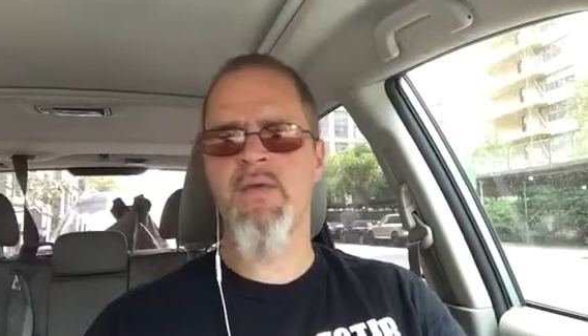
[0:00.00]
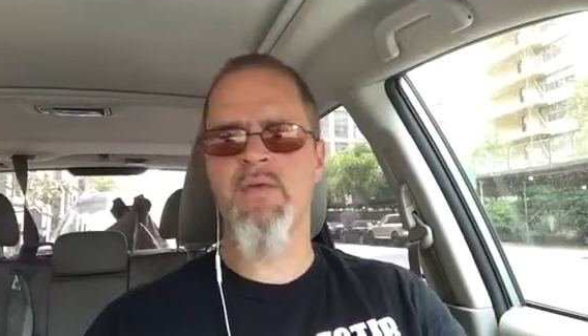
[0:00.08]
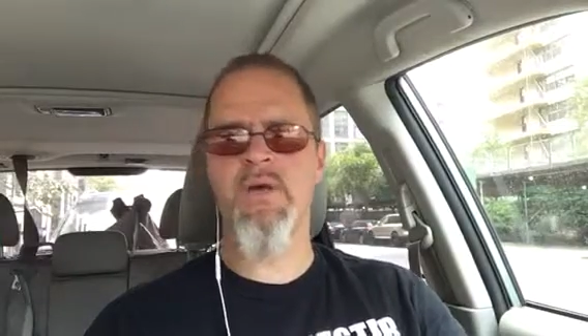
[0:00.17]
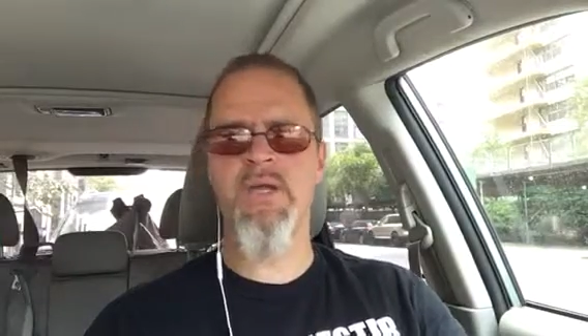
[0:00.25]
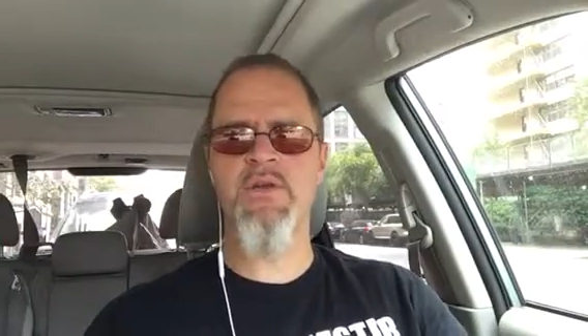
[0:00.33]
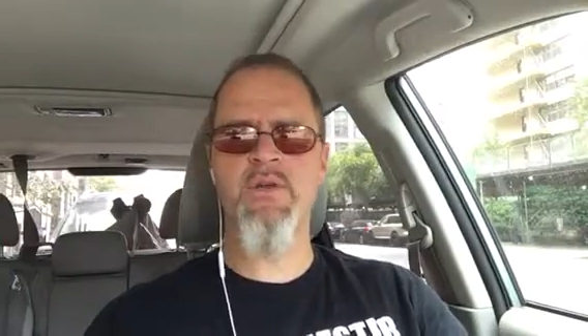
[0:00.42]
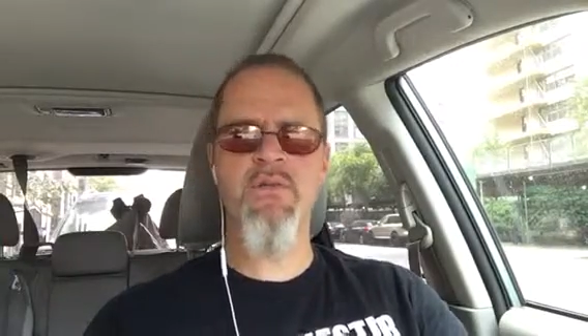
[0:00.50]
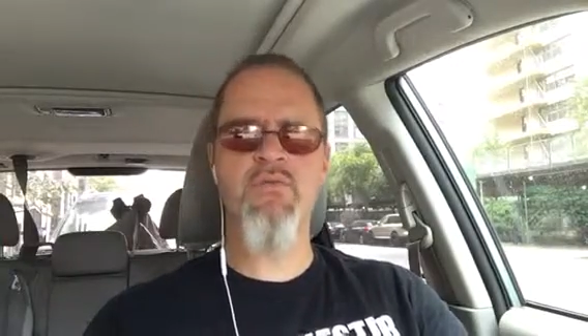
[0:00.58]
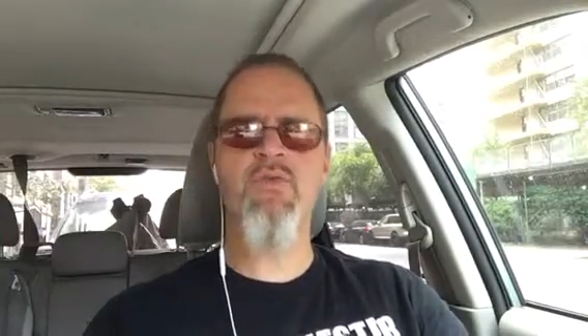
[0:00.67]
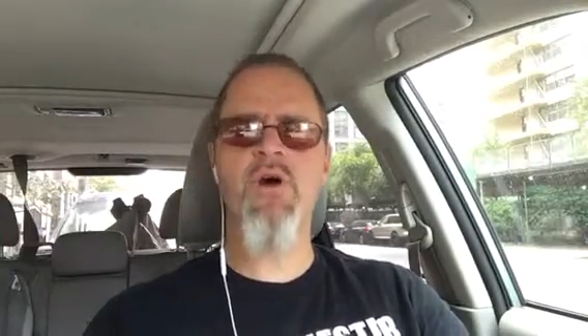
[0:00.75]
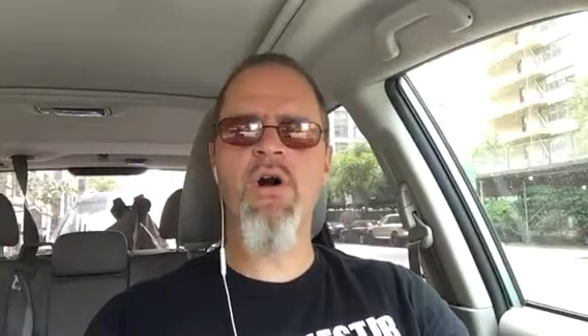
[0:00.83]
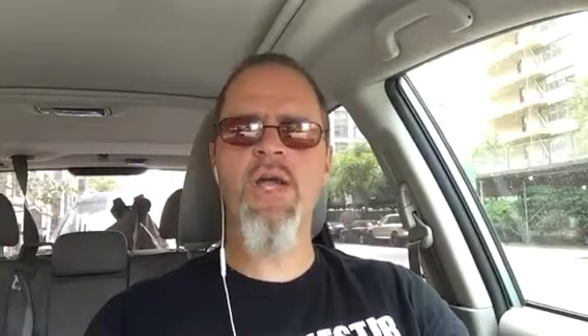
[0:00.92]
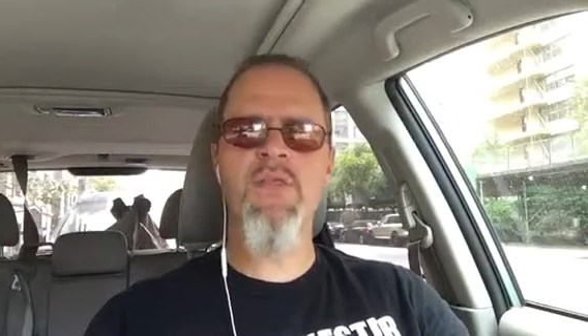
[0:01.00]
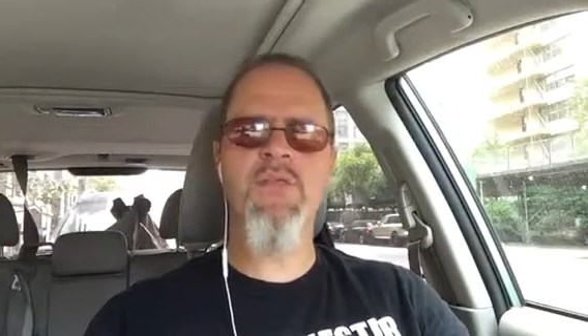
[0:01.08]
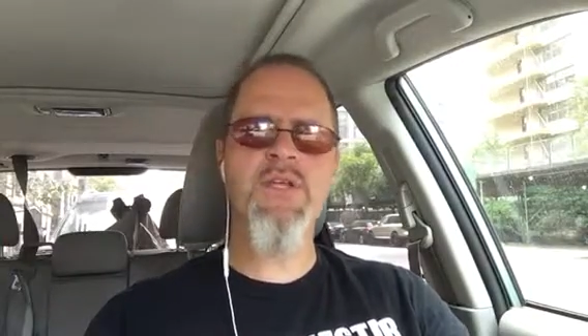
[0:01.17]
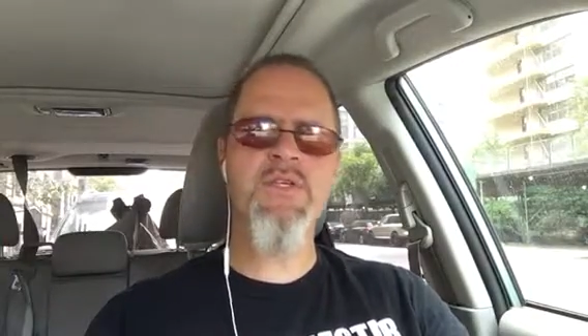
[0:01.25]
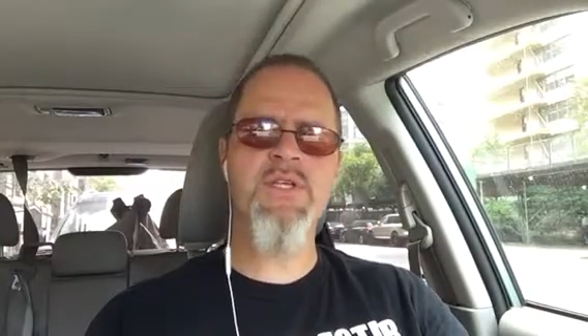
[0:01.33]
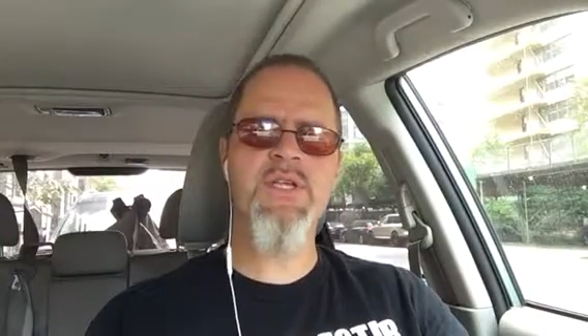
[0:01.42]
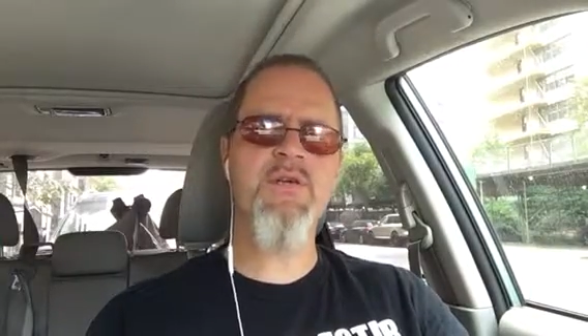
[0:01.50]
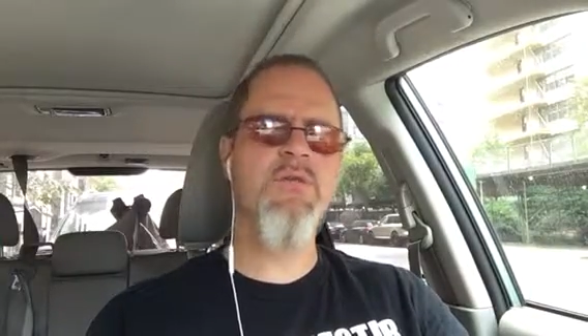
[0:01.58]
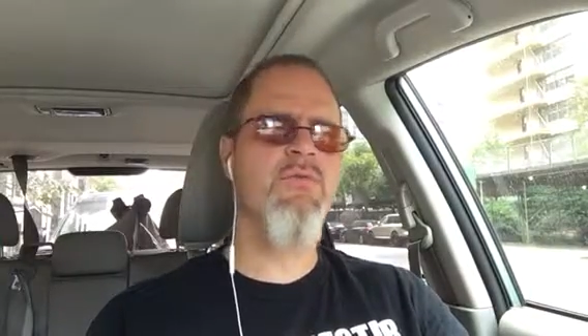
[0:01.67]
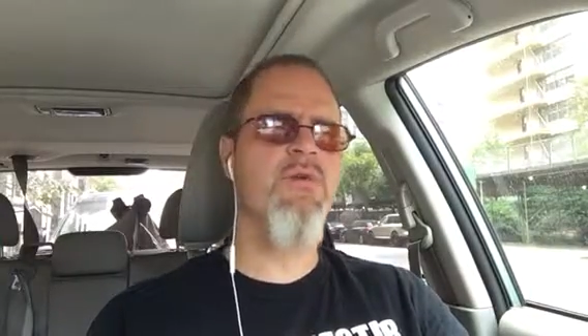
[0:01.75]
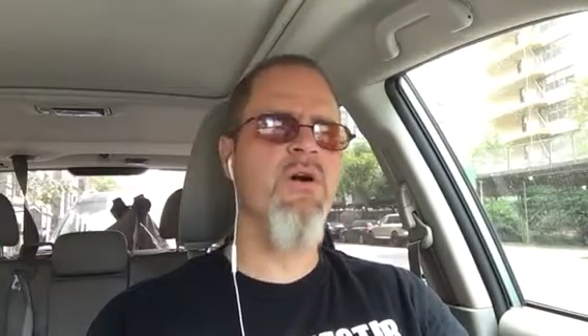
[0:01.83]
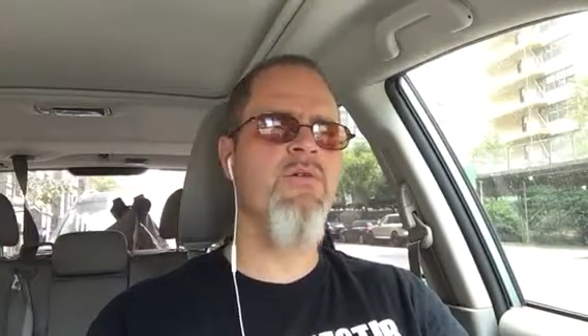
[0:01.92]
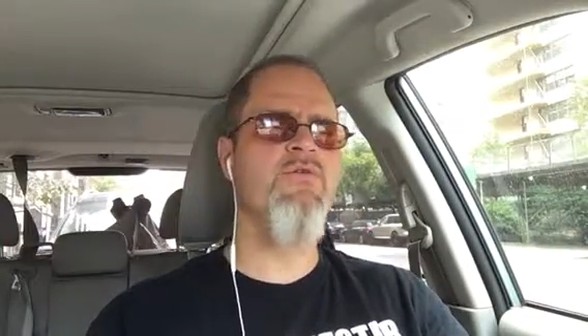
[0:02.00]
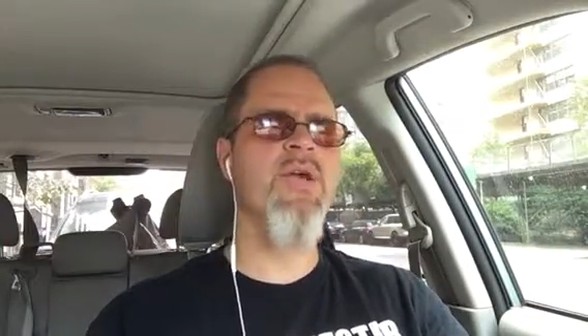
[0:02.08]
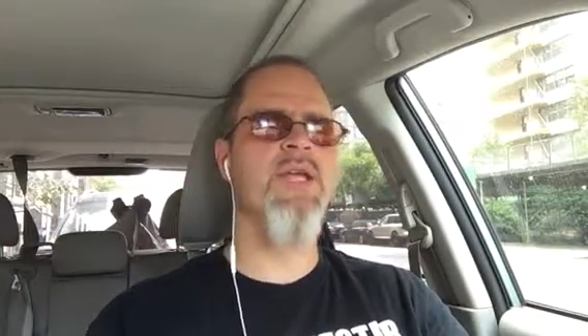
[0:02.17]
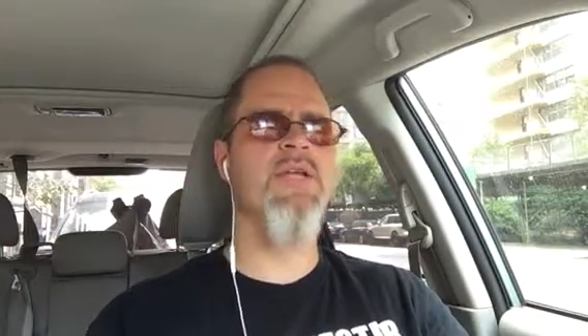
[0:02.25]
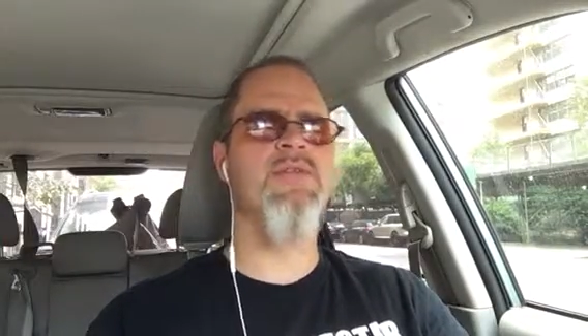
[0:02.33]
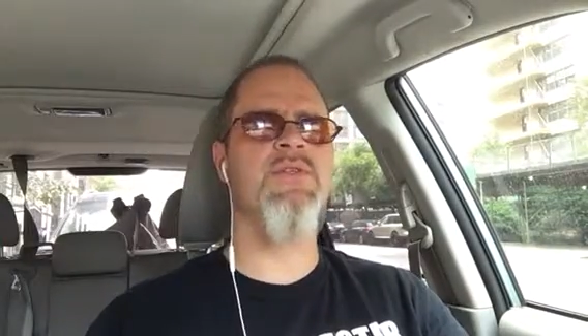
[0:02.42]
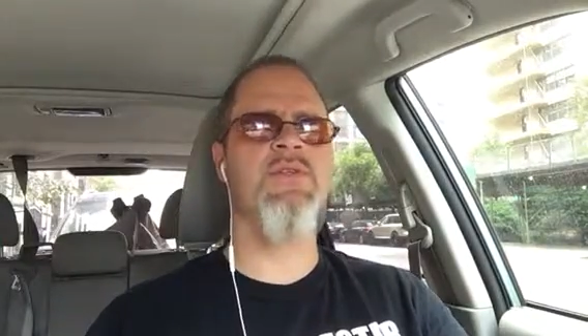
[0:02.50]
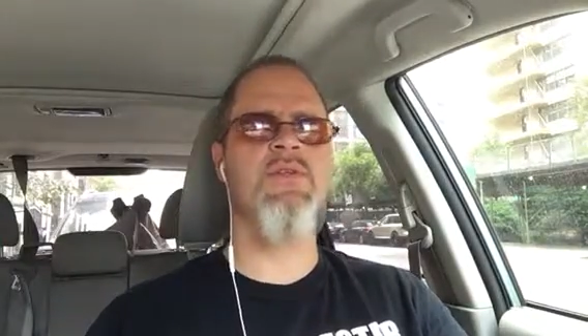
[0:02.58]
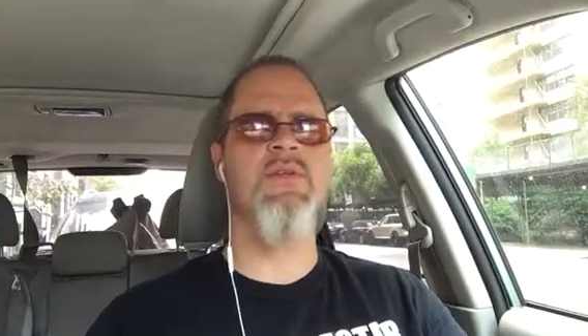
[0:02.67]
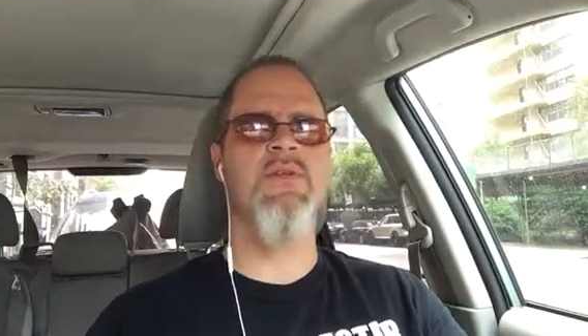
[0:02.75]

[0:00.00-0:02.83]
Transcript: right you're the wrong ethnicity you're the wrong race